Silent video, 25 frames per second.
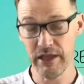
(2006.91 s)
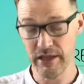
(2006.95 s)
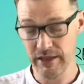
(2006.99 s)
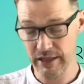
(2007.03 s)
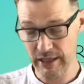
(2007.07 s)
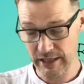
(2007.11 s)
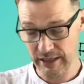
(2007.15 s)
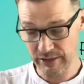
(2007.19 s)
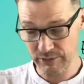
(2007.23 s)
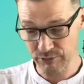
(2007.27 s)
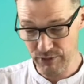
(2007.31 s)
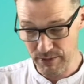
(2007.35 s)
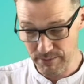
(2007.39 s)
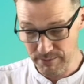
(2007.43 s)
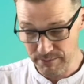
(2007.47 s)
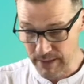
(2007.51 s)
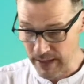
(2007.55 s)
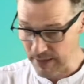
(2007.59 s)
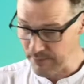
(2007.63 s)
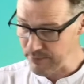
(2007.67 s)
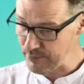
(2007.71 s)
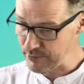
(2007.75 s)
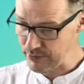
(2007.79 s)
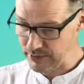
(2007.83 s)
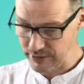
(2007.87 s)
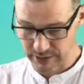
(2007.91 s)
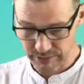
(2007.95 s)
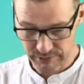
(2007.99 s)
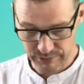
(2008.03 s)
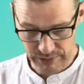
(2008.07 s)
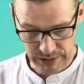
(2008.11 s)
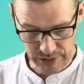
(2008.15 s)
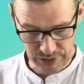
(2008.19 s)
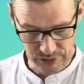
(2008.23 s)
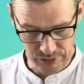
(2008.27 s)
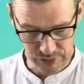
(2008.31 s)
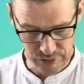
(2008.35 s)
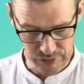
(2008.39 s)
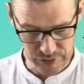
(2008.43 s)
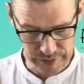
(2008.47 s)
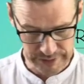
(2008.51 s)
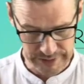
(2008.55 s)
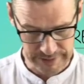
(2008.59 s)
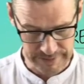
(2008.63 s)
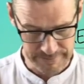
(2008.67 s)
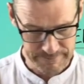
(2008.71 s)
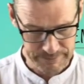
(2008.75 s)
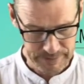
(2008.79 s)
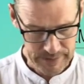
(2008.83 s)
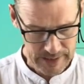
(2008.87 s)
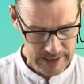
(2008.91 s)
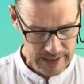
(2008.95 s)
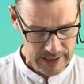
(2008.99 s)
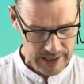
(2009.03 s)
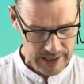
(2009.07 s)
that they remembered and they recalled it.